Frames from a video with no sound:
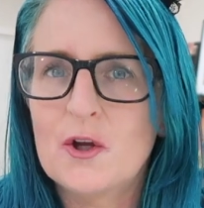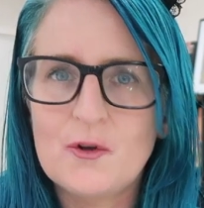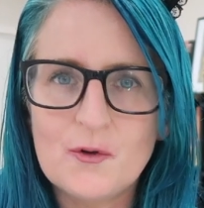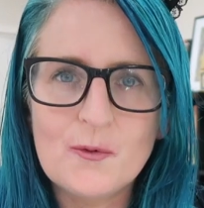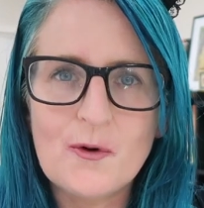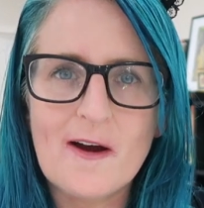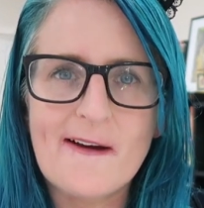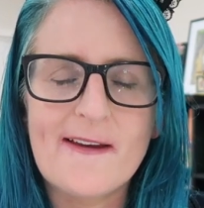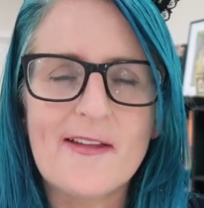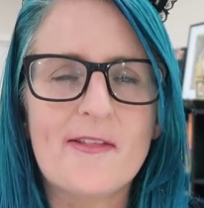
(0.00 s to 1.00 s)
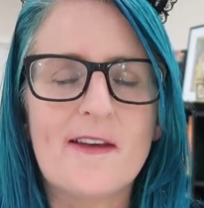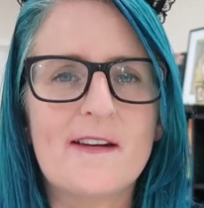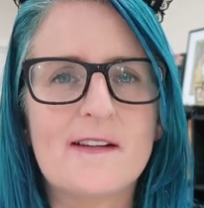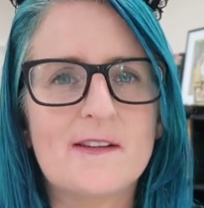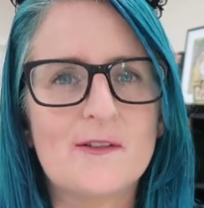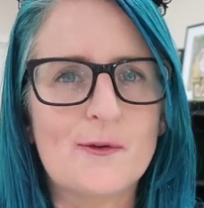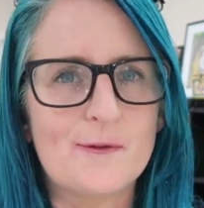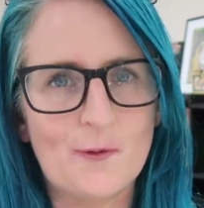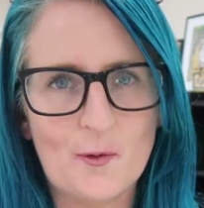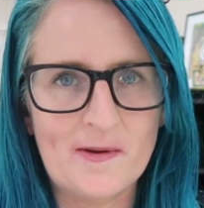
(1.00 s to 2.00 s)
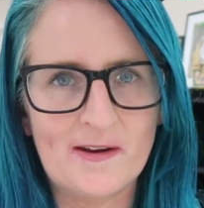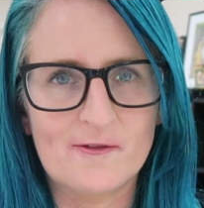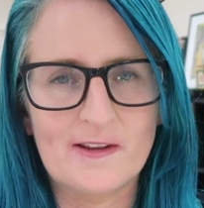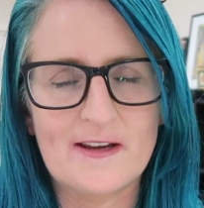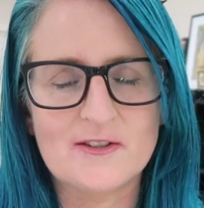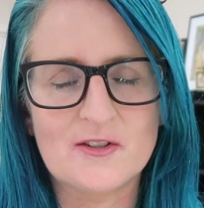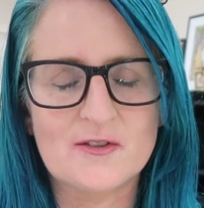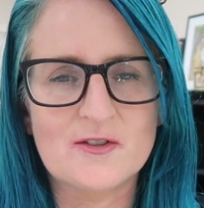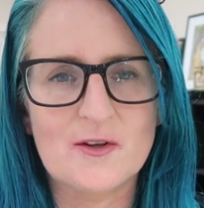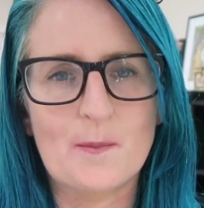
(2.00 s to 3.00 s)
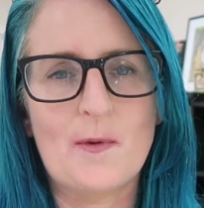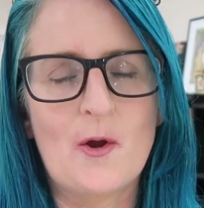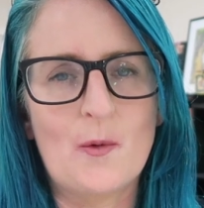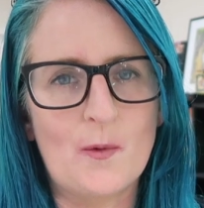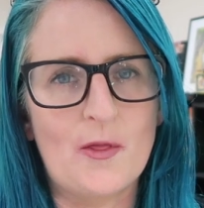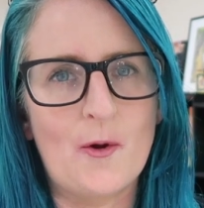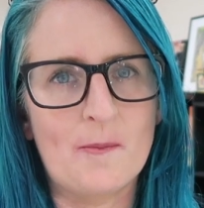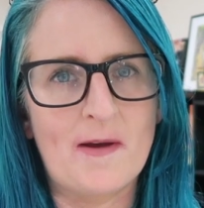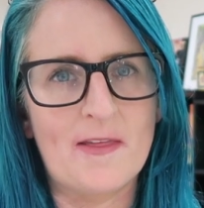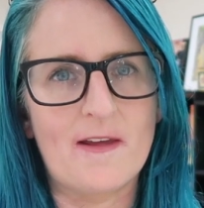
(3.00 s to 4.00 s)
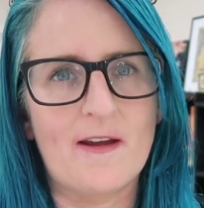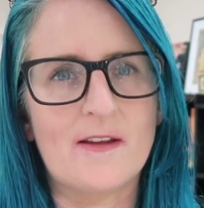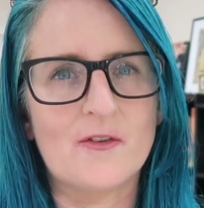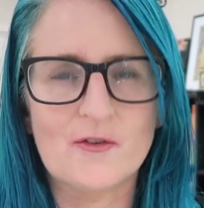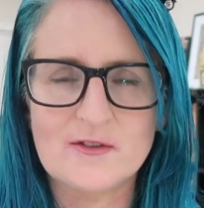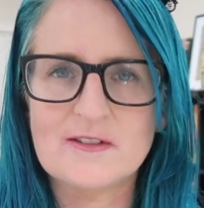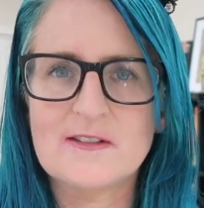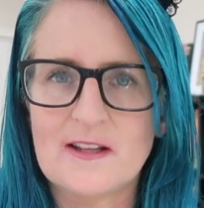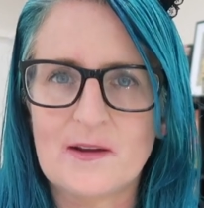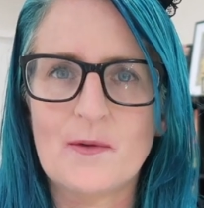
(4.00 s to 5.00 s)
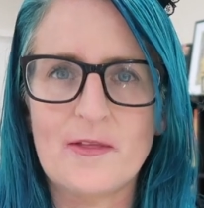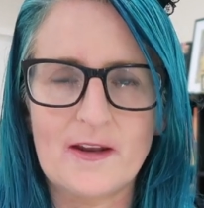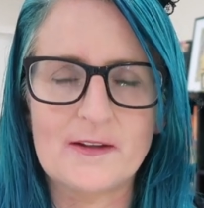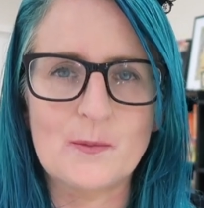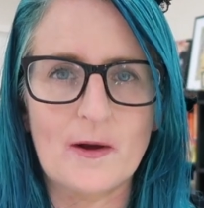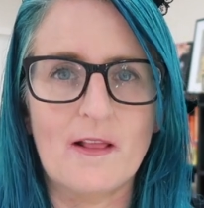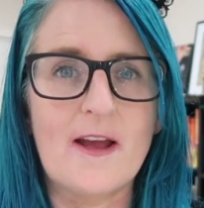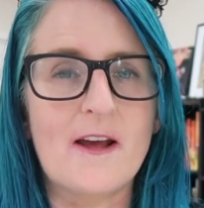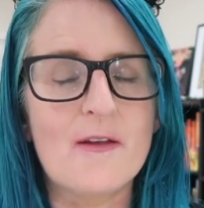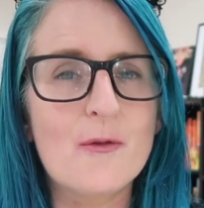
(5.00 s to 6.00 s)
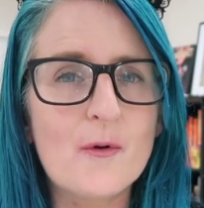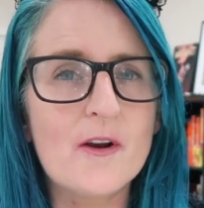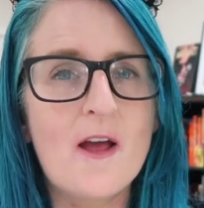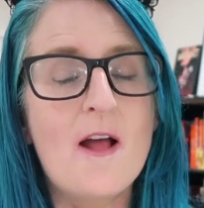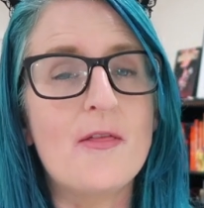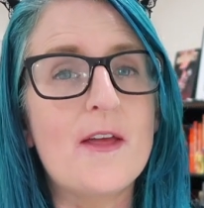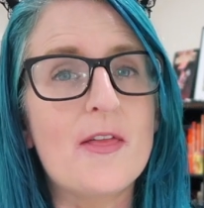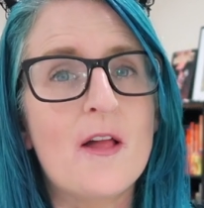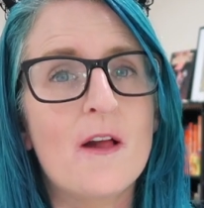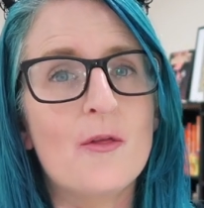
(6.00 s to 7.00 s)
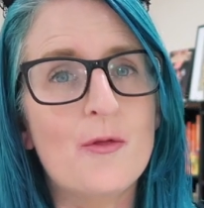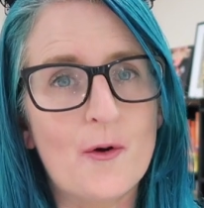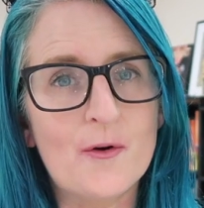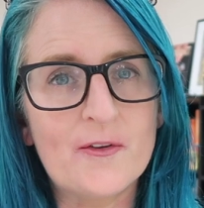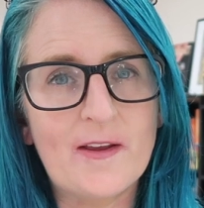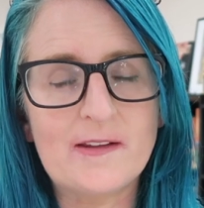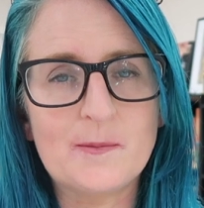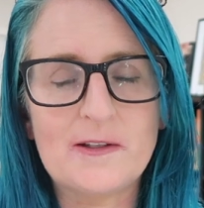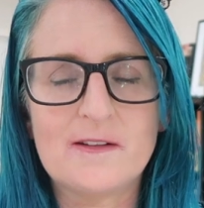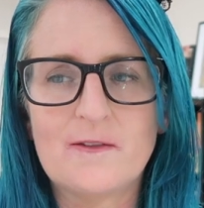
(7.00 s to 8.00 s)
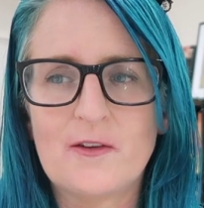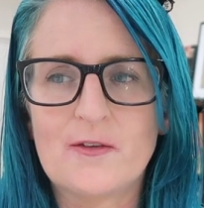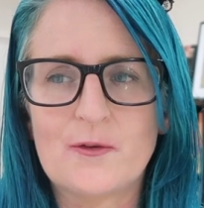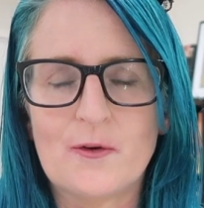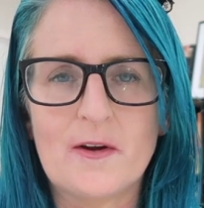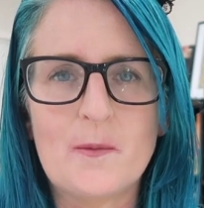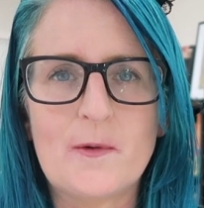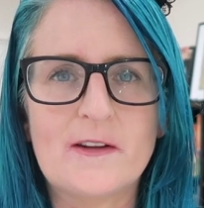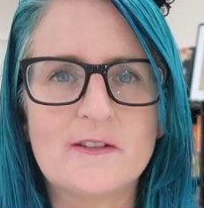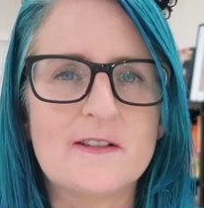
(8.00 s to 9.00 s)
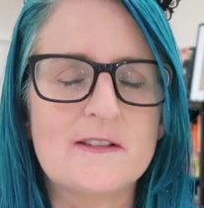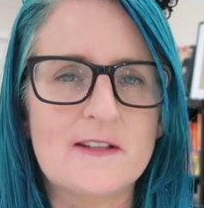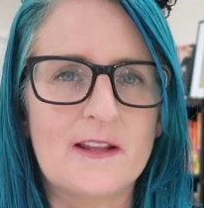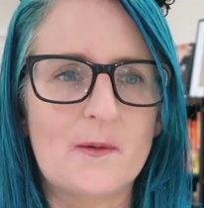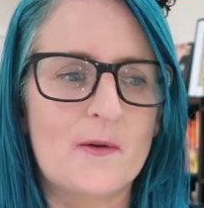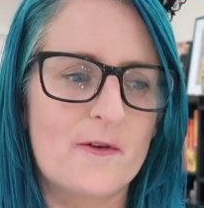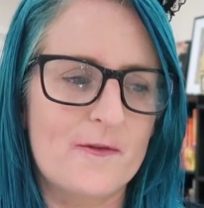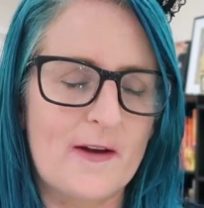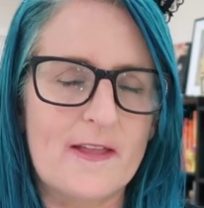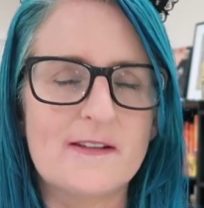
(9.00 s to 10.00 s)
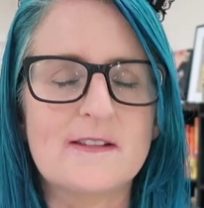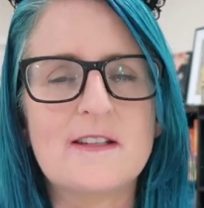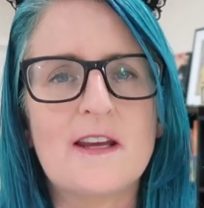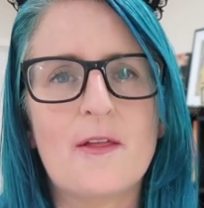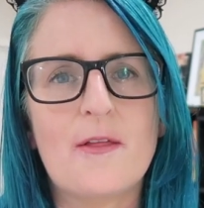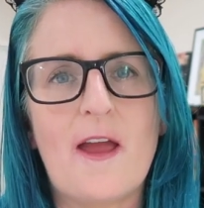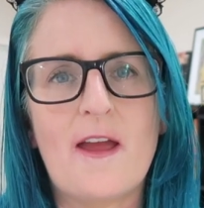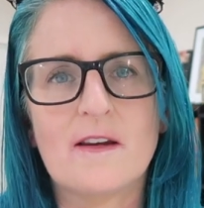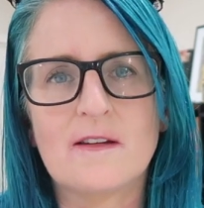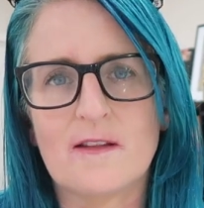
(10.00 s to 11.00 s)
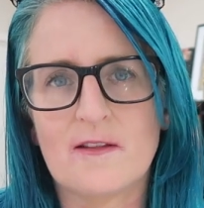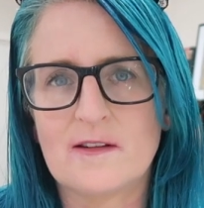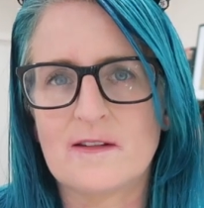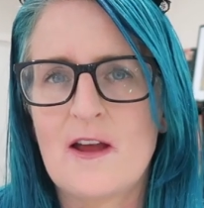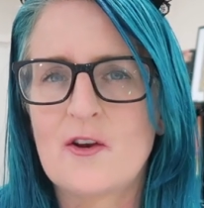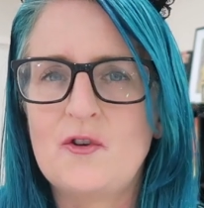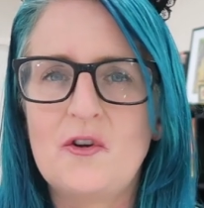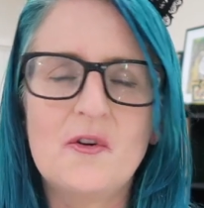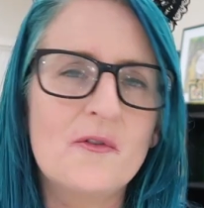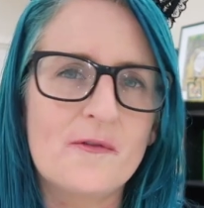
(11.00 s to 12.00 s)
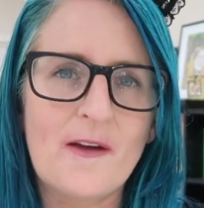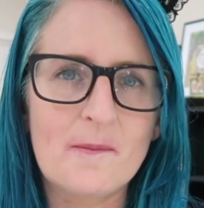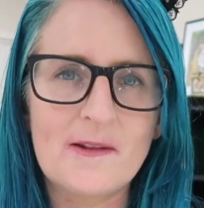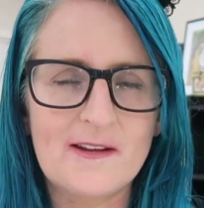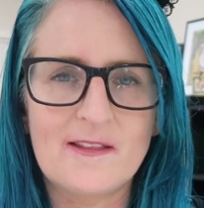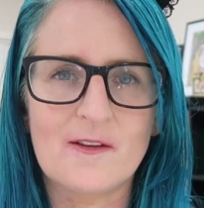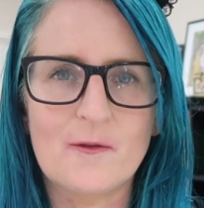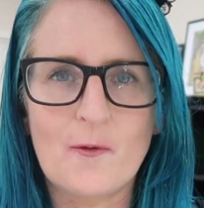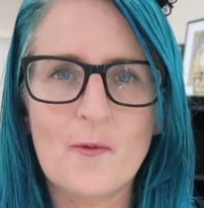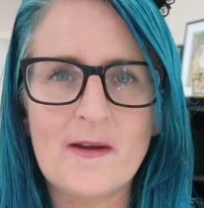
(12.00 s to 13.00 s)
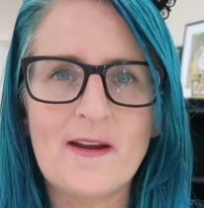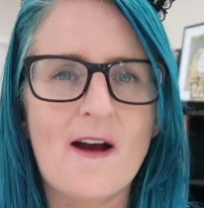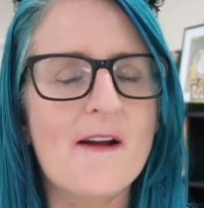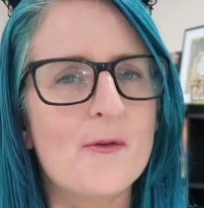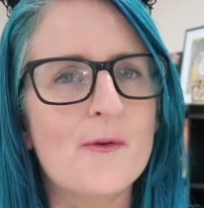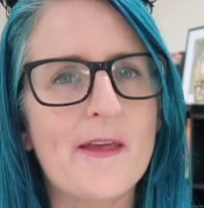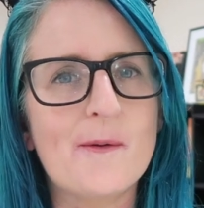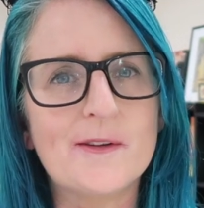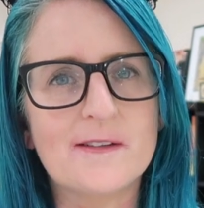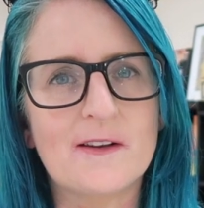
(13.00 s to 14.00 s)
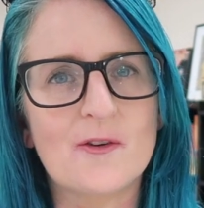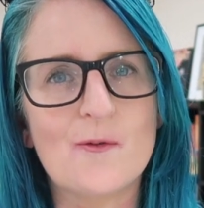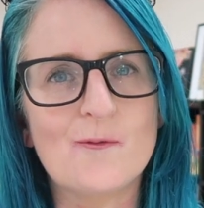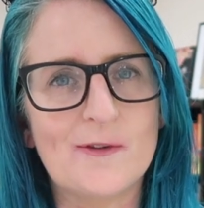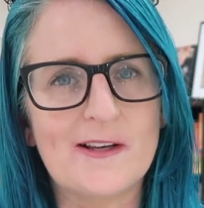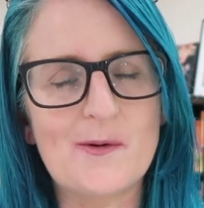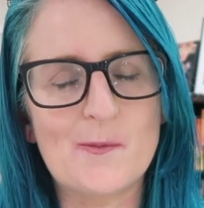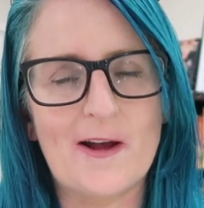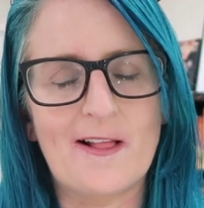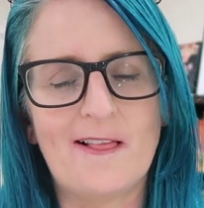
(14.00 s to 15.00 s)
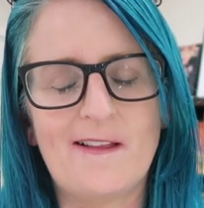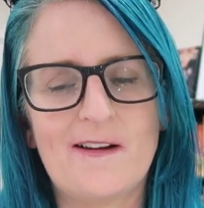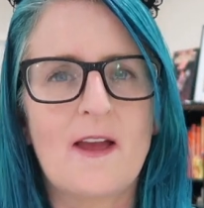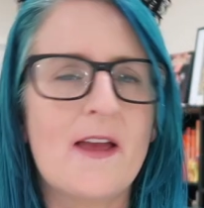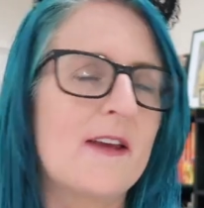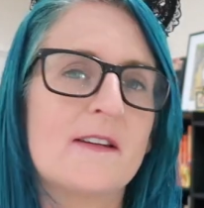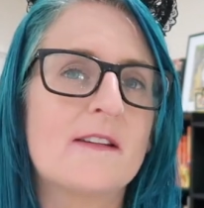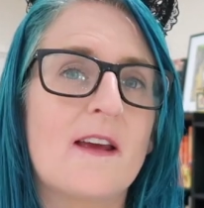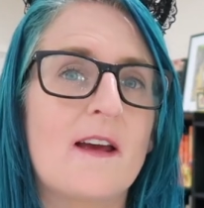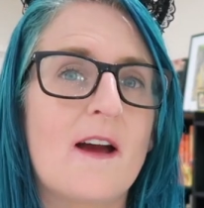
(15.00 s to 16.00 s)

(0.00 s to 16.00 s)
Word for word: new guy that is sort of forming a relationship with her mother. And so she's dealing with that as well. And I thought that those aspects of the story where she's dealing with her father's death and this new family that's forming, I thought that was done really well. And